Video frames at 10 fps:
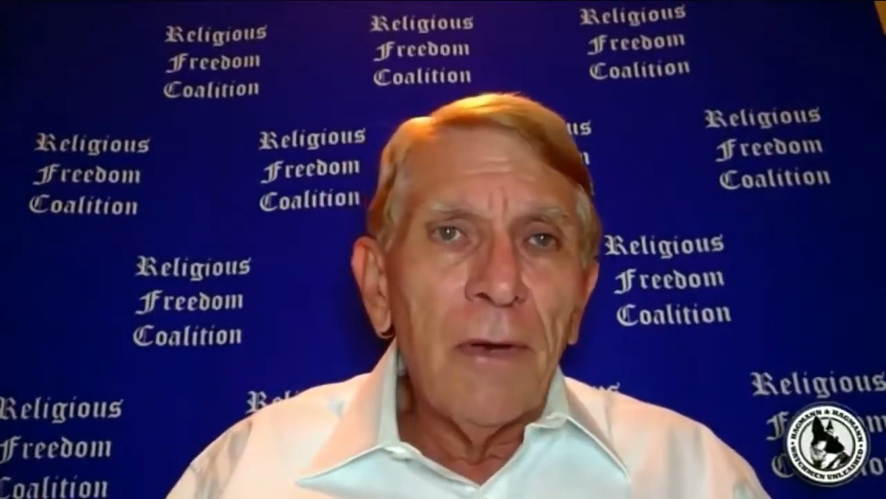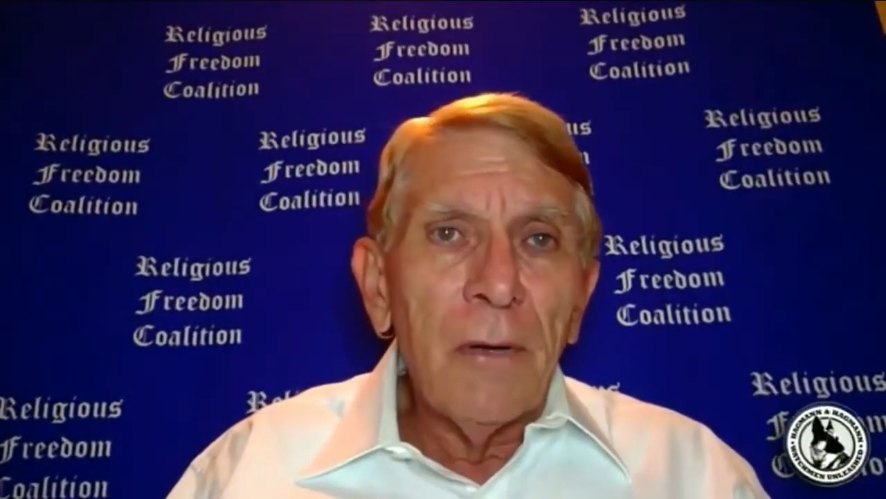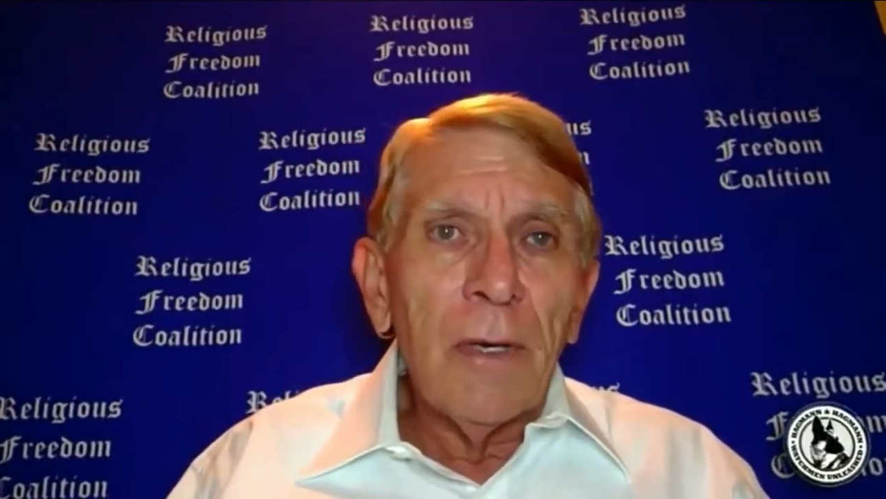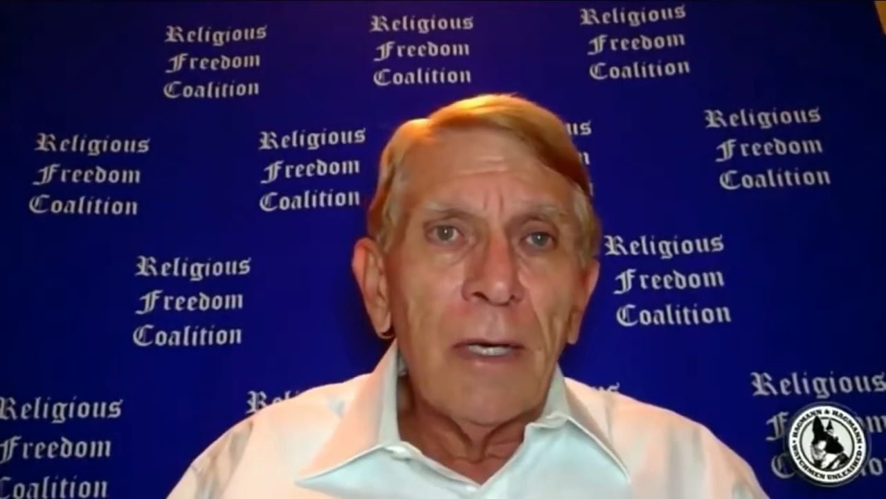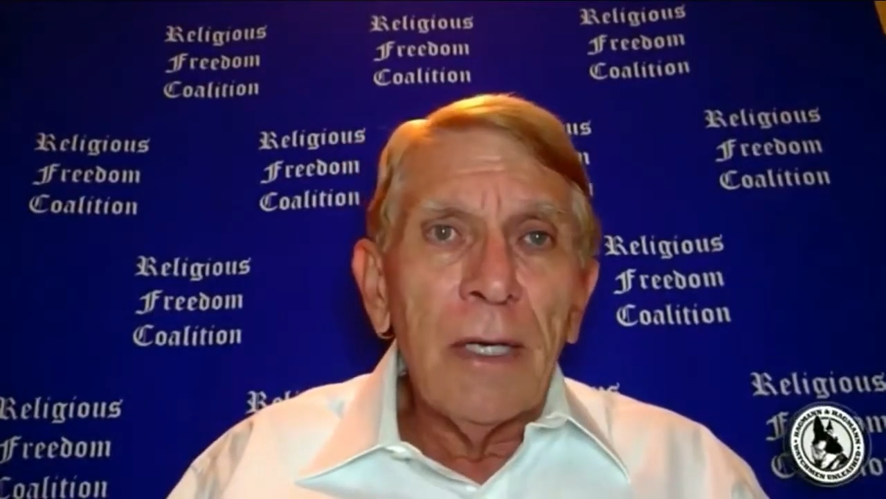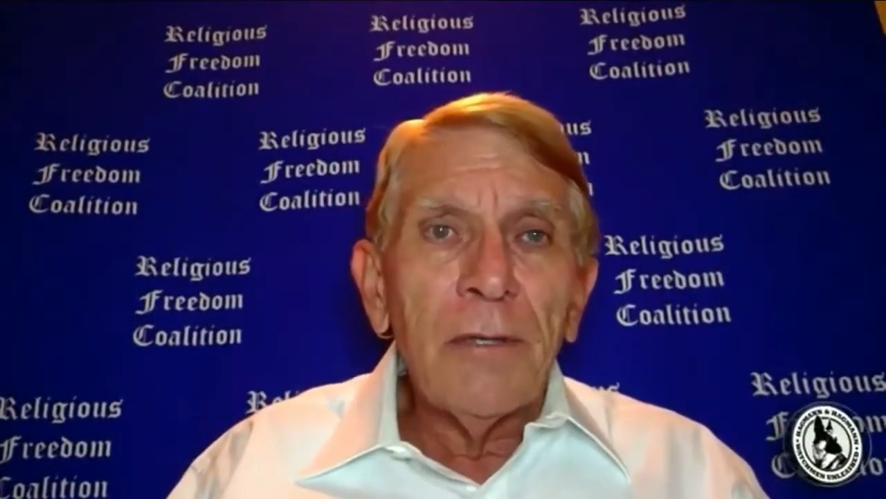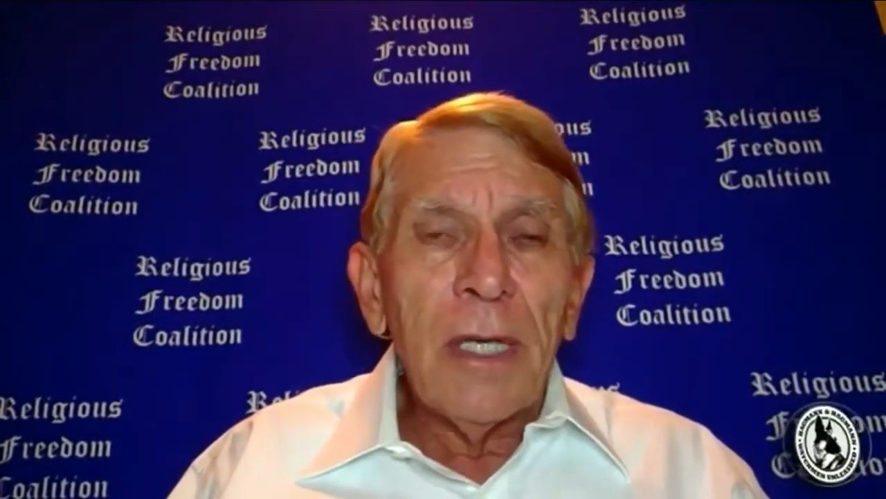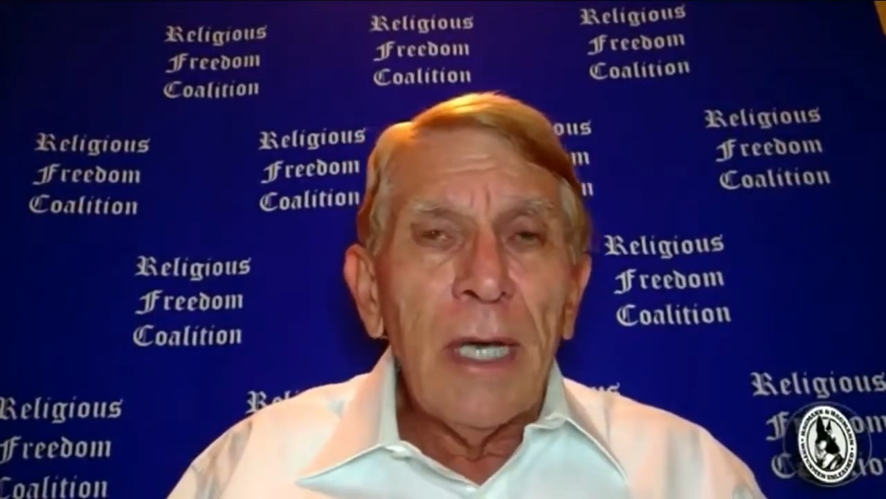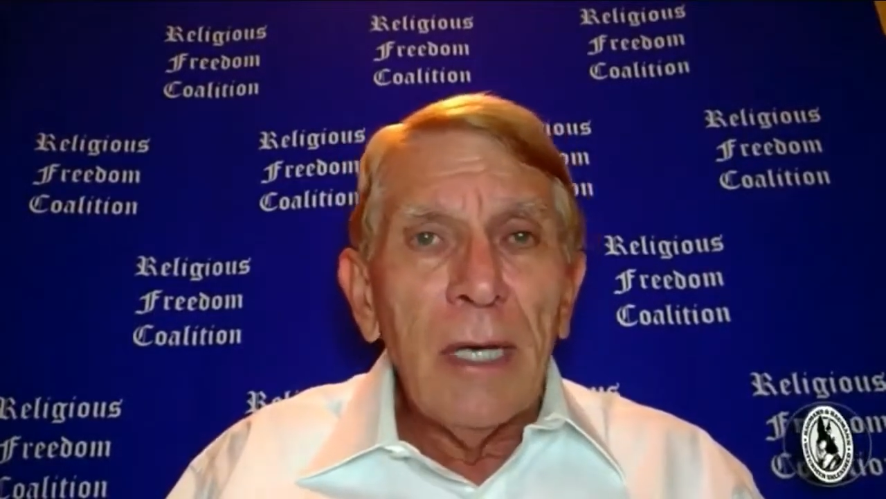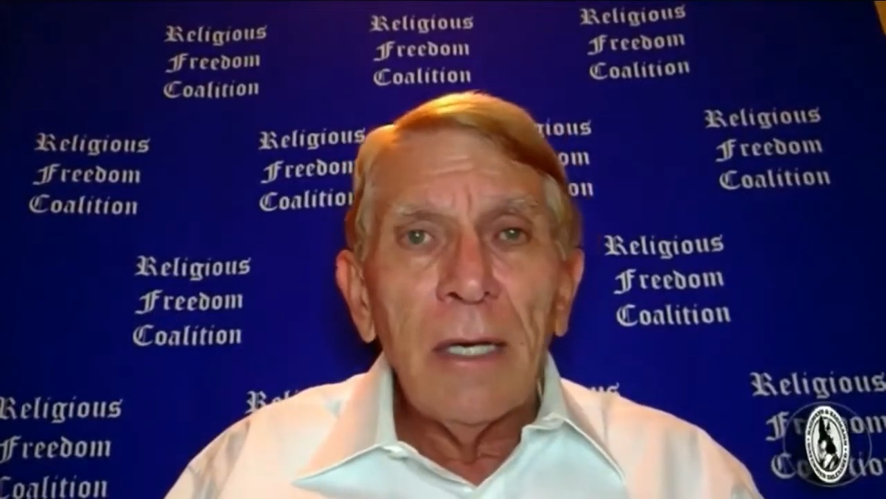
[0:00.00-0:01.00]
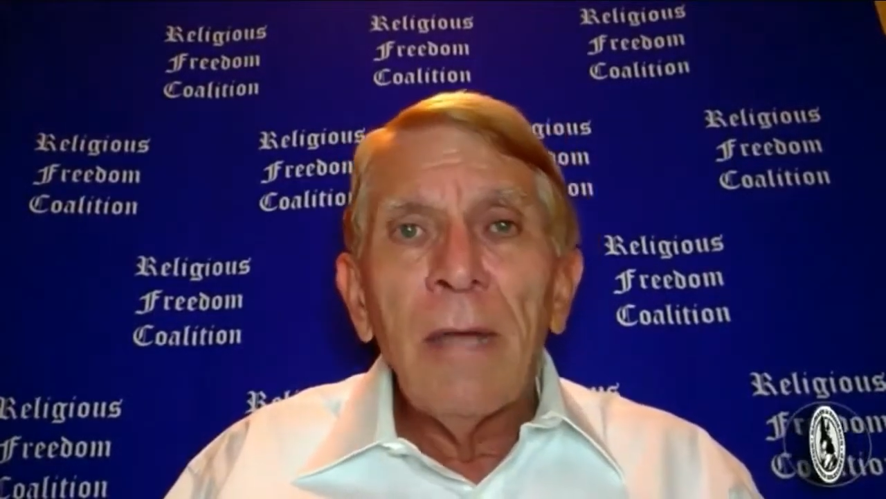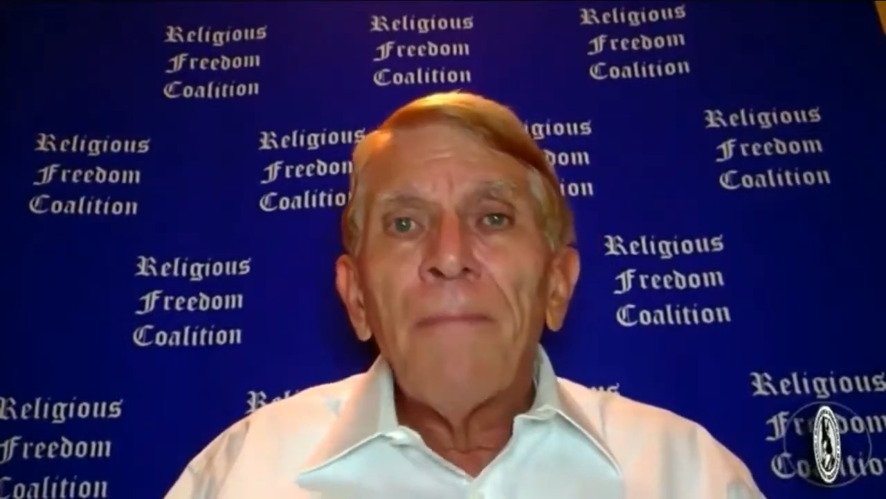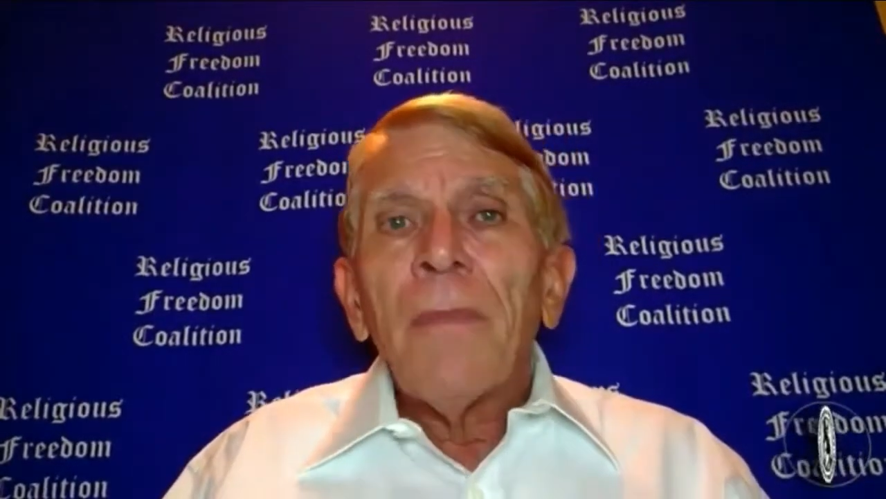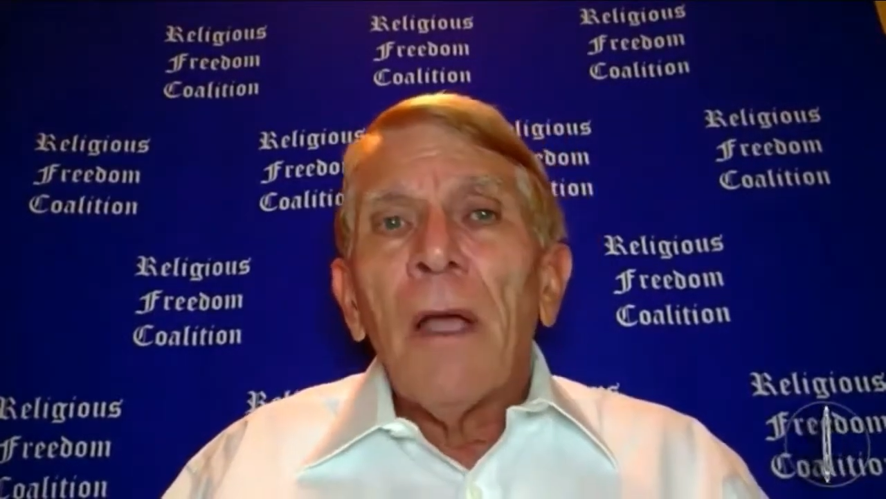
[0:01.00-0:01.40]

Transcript: very well educated